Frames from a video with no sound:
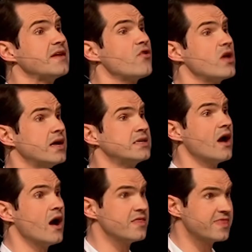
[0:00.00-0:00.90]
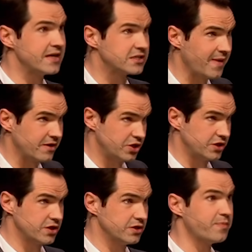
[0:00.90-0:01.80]
say very unkind things about
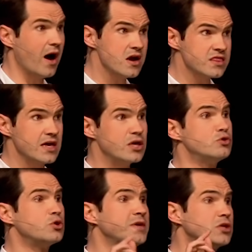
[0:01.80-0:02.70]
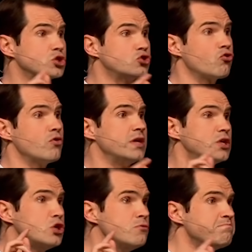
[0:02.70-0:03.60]
gingers, but I think you should be
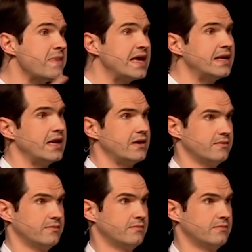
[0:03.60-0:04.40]
destroyed humanely.